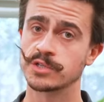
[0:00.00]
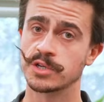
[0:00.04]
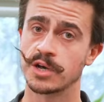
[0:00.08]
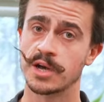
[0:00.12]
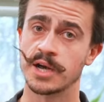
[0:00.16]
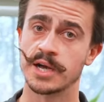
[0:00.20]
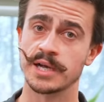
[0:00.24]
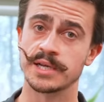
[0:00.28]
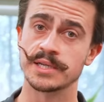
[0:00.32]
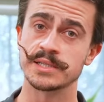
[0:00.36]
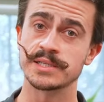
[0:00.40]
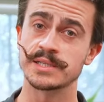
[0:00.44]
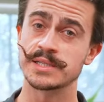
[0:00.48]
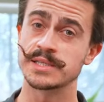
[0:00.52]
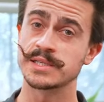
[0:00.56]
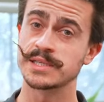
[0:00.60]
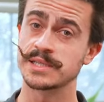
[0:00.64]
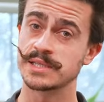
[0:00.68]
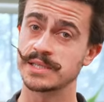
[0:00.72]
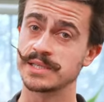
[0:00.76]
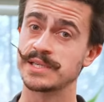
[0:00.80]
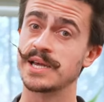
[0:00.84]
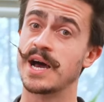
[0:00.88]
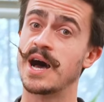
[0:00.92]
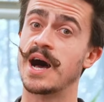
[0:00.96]
tires
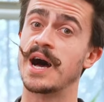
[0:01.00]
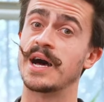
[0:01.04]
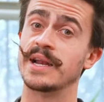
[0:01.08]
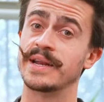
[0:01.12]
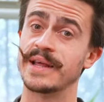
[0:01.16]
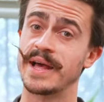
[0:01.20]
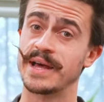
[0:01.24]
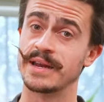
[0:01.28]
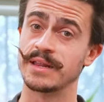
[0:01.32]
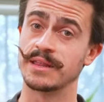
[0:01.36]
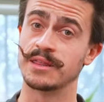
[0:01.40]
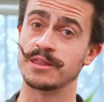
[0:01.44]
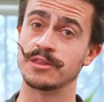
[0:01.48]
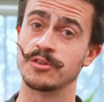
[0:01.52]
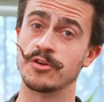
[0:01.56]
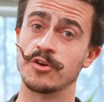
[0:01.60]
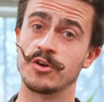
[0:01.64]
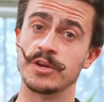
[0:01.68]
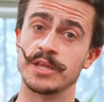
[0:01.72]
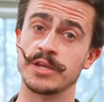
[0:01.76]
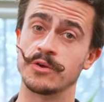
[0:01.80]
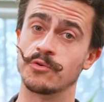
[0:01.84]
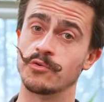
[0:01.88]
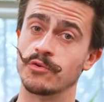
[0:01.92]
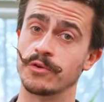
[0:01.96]
start at a
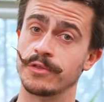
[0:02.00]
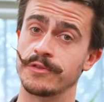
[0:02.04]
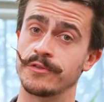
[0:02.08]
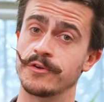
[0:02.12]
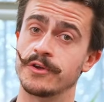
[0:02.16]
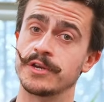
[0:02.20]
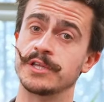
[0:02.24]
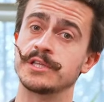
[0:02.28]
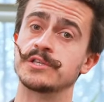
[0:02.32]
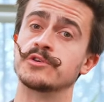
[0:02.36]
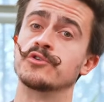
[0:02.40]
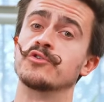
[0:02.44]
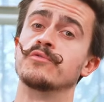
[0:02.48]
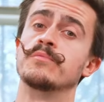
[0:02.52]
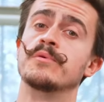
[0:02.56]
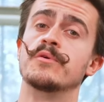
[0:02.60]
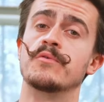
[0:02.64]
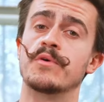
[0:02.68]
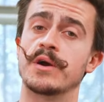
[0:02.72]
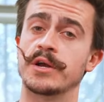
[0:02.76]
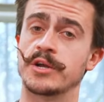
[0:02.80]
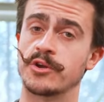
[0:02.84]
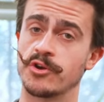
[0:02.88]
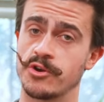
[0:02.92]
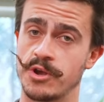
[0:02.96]
30 or a
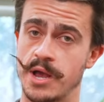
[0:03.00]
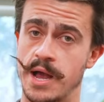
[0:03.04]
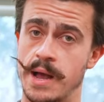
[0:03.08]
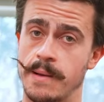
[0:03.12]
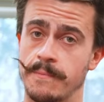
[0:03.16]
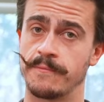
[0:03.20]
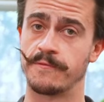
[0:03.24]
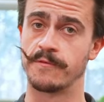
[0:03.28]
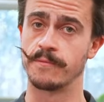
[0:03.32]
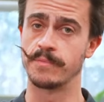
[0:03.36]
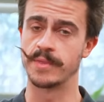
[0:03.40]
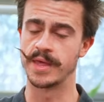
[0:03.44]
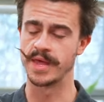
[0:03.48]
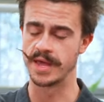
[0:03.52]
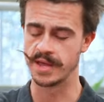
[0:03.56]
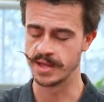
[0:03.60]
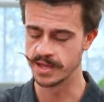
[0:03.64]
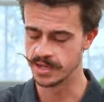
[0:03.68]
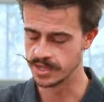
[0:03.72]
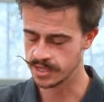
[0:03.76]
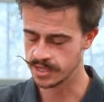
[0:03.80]
32mm and go up from there.